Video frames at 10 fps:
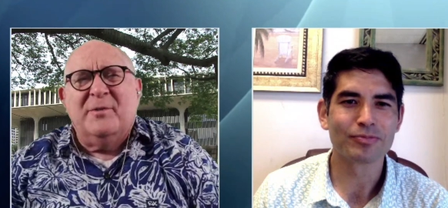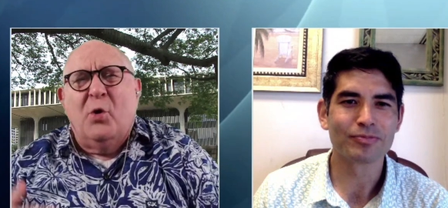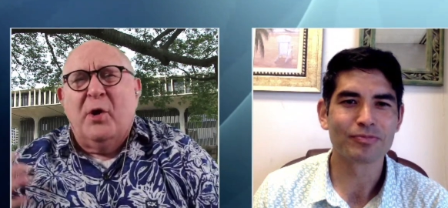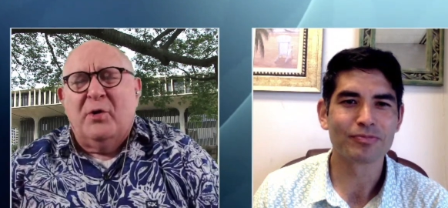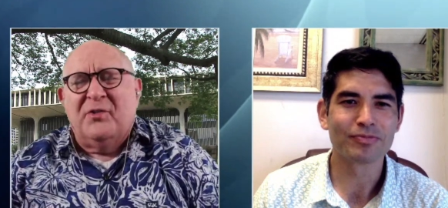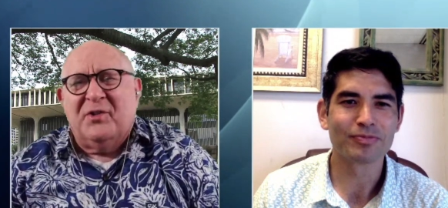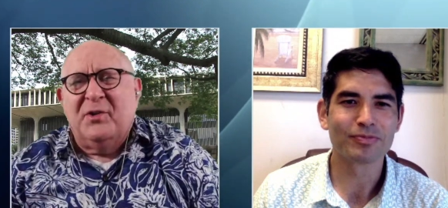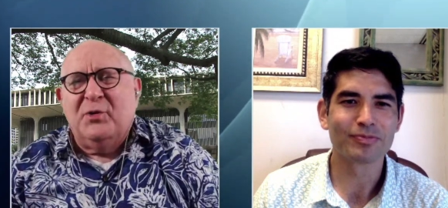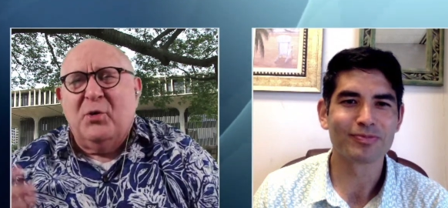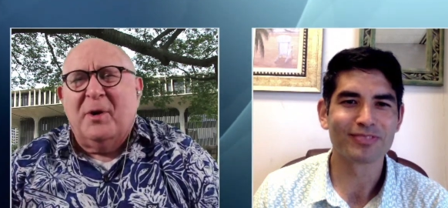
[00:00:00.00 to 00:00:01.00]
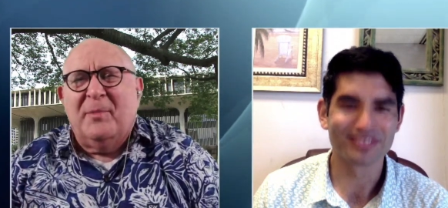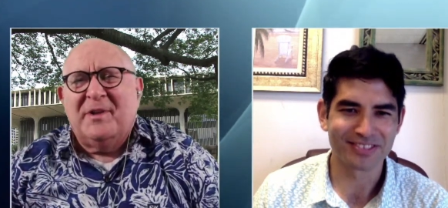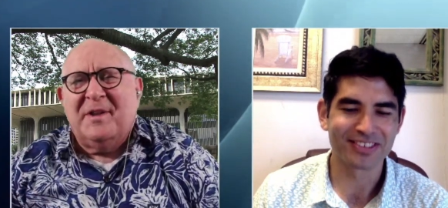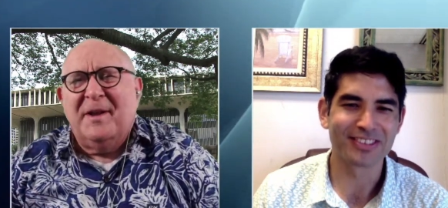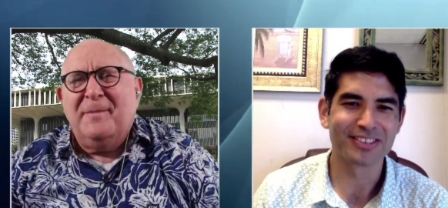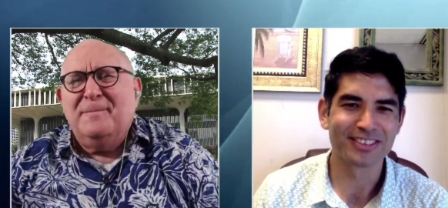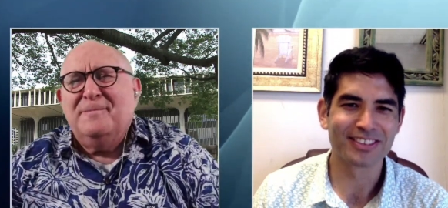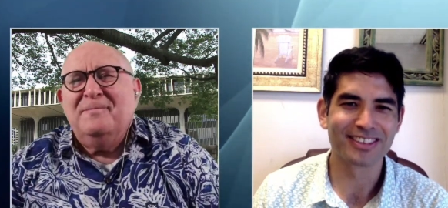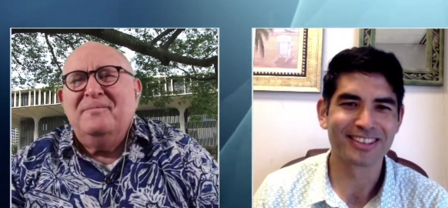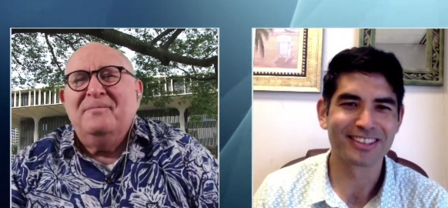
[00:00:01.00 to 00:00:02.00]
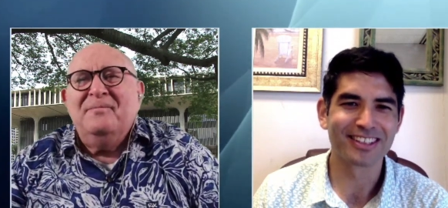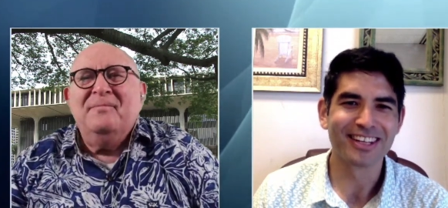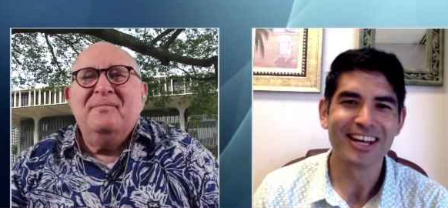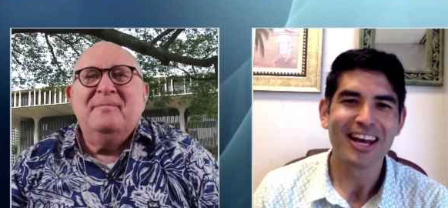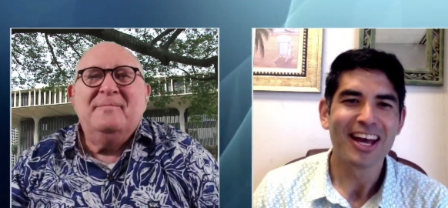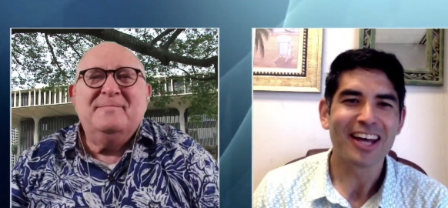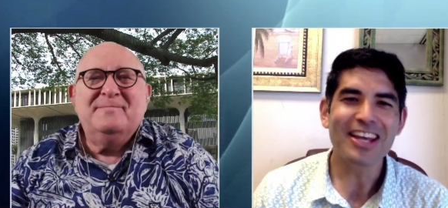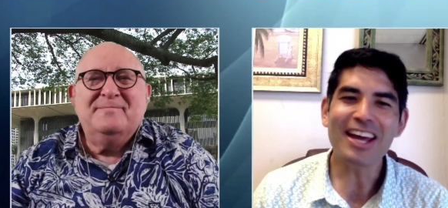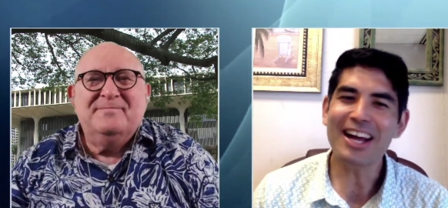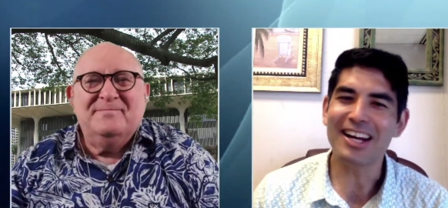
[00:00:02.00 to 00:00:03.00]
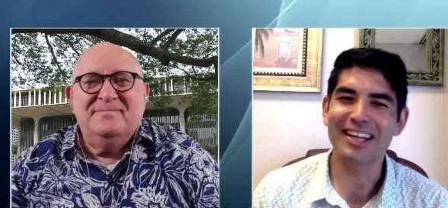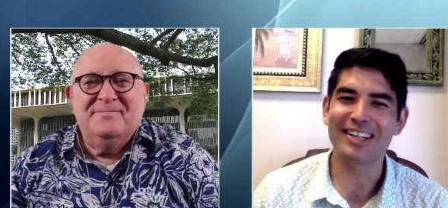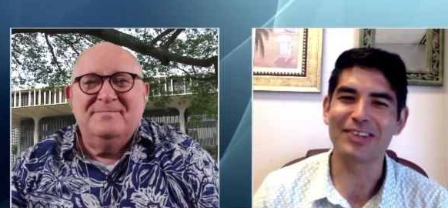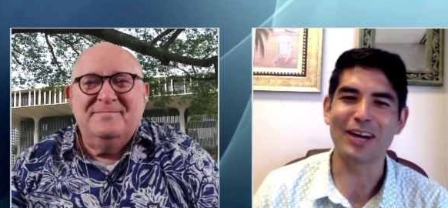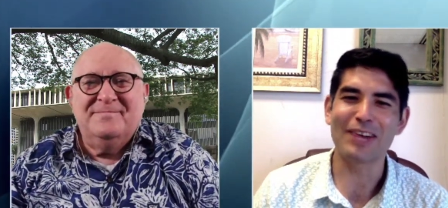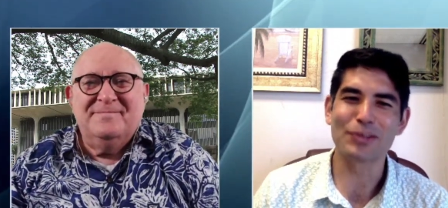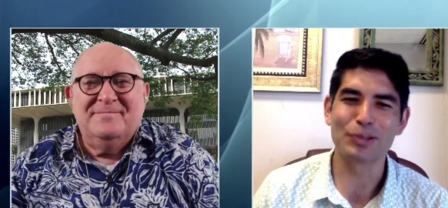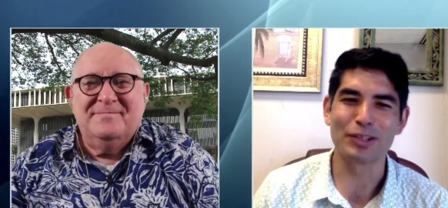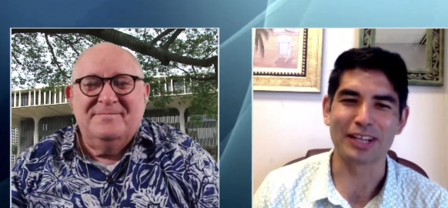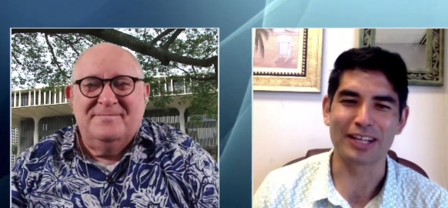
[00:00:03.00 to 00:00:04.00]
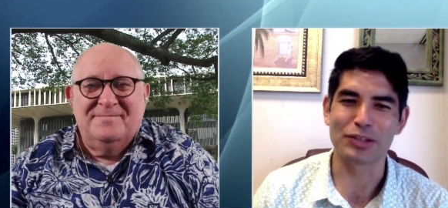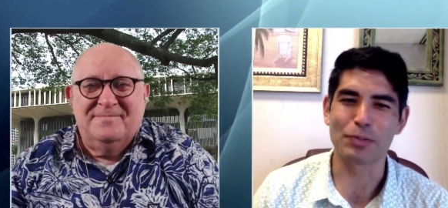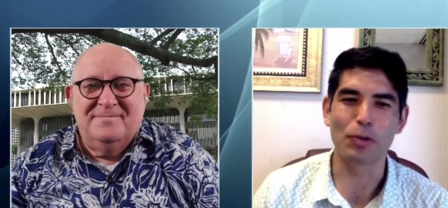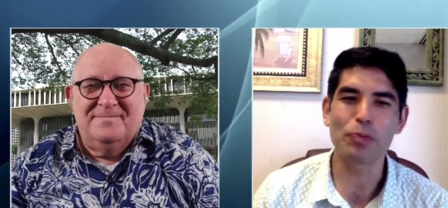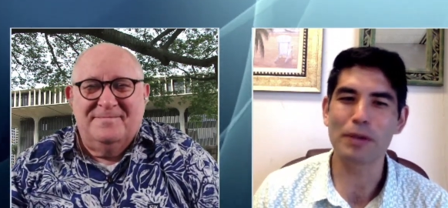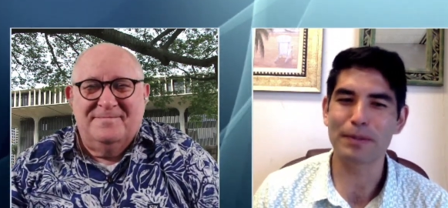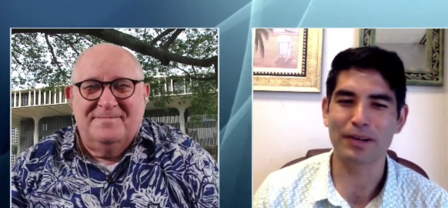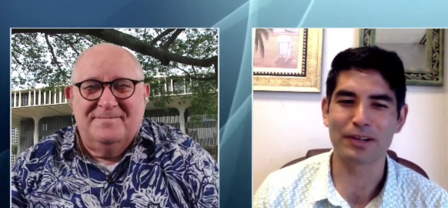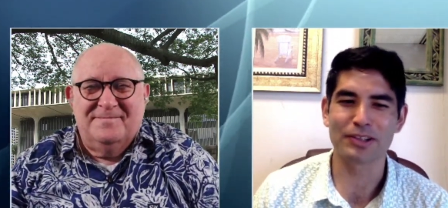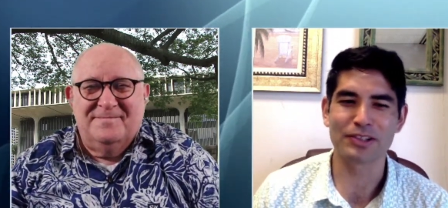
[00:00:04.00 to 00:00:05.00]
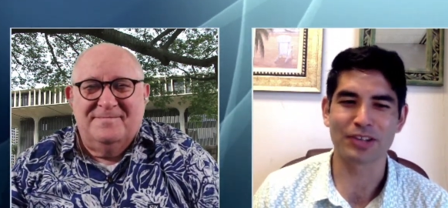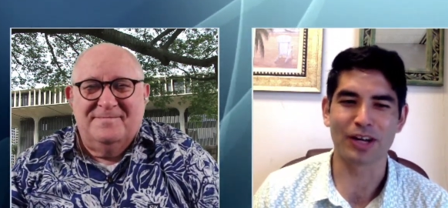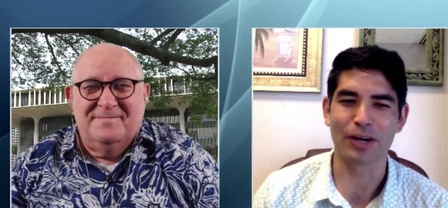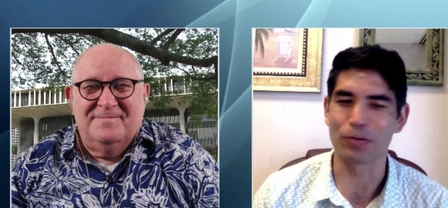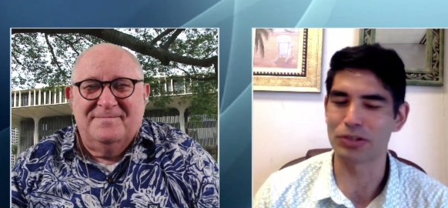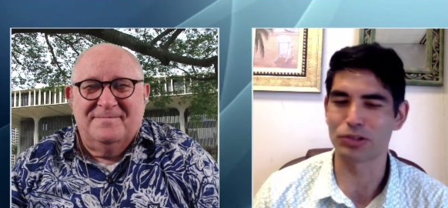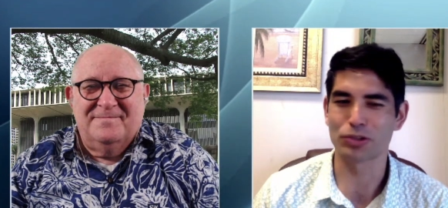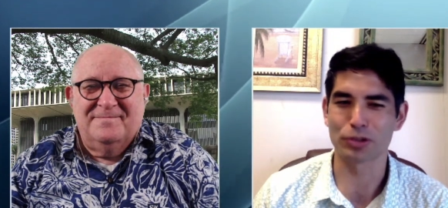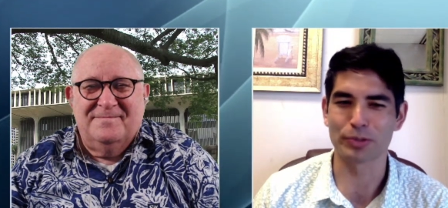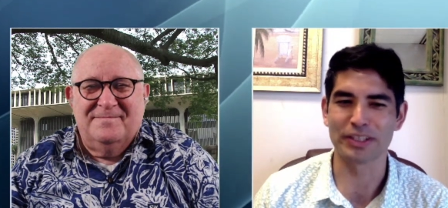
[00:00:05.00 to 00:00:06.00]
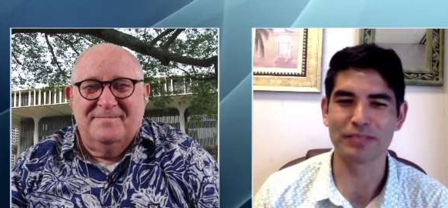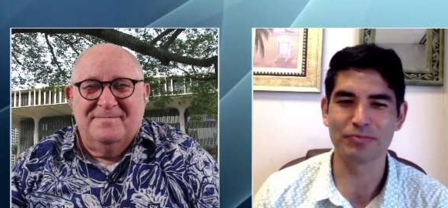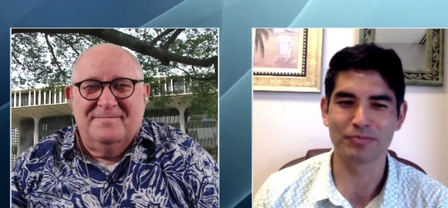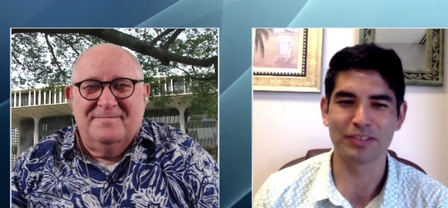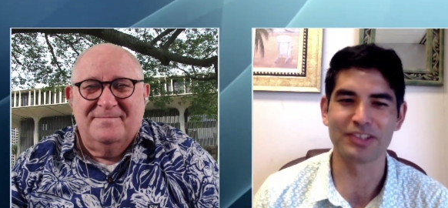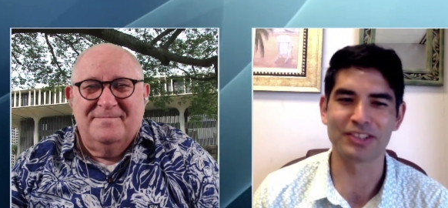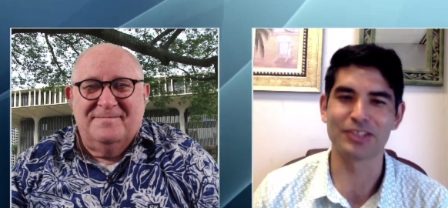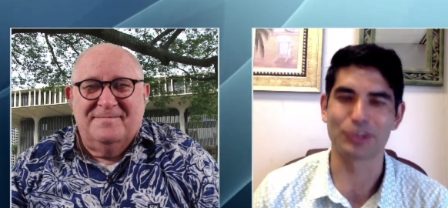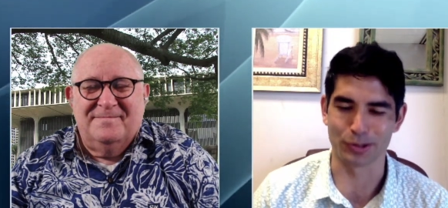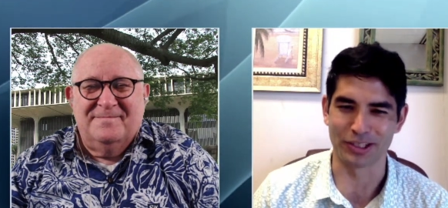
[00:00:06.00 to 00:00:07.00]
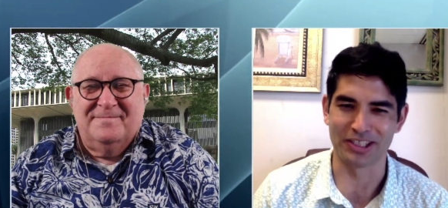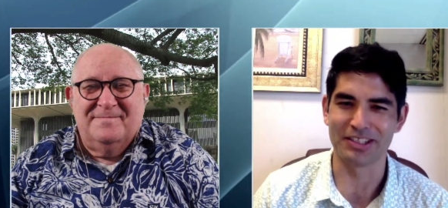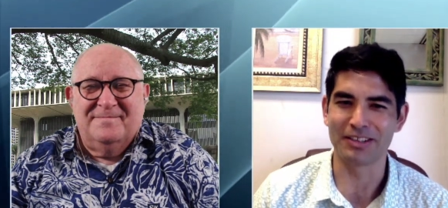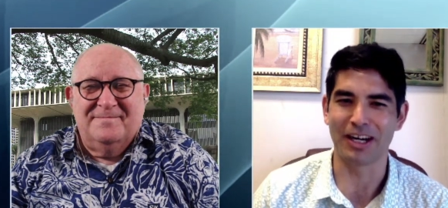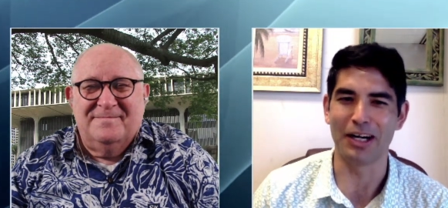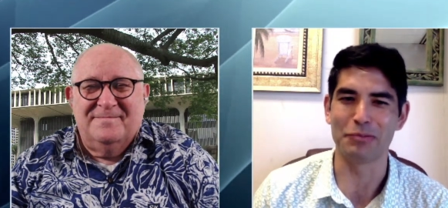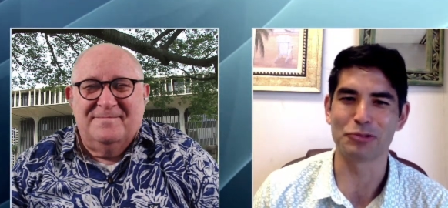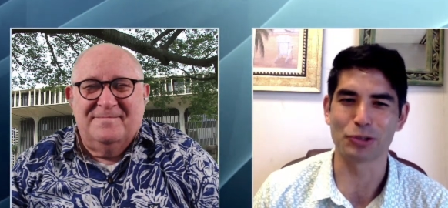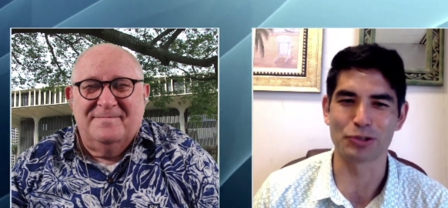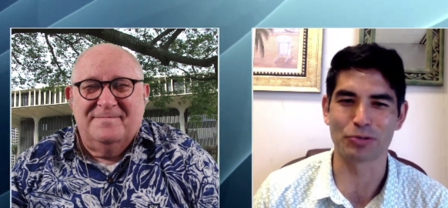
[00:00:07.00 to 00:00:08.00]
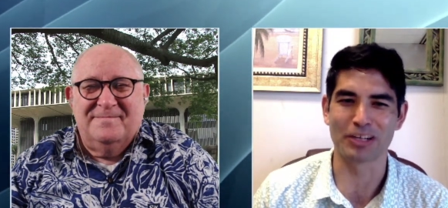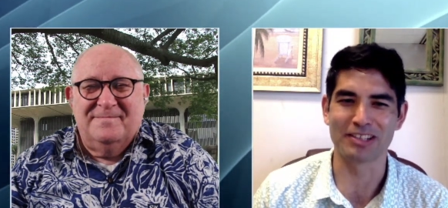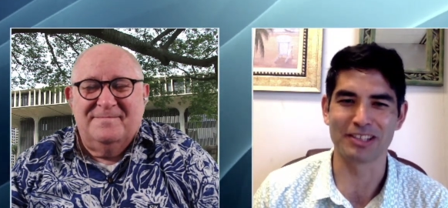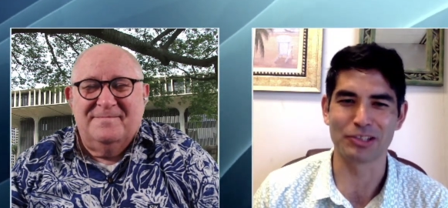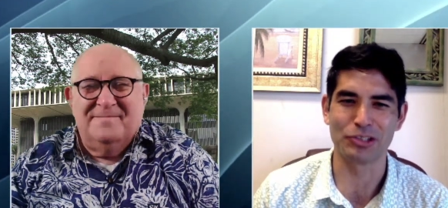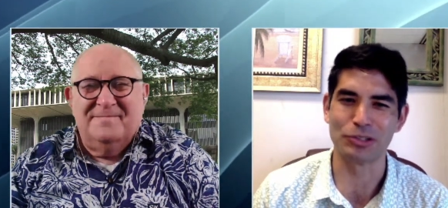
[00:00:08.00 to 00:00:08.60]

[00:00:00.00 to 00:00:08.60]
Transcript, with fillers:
Speaker 1: of lawyers. Can you talk about that?
Speaker 2: Yeah, yeah, no, absolutely, yeah. So both my parents, uh, Rich Turbin is an attorney. Um, so is Ray St.